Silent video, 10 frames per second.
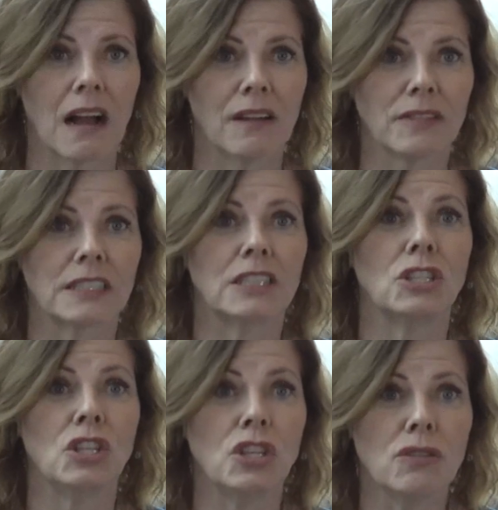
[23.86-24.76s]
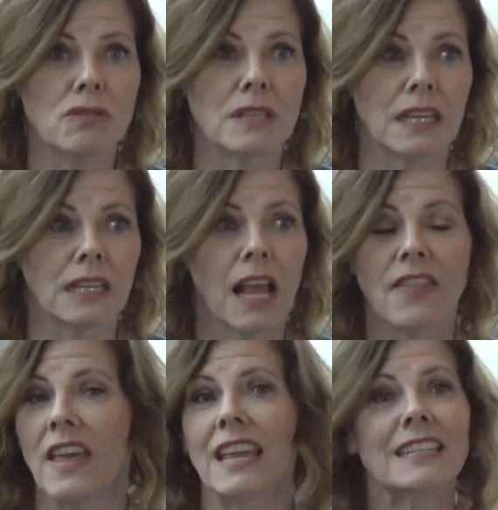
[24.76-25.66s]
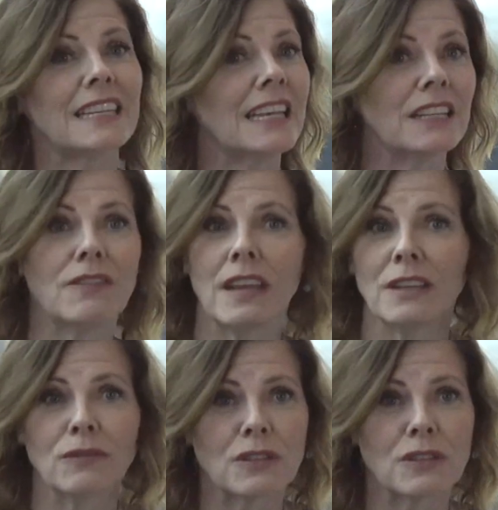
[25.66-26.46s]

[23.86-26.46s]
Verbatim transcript: conflict and use it, they get to innovative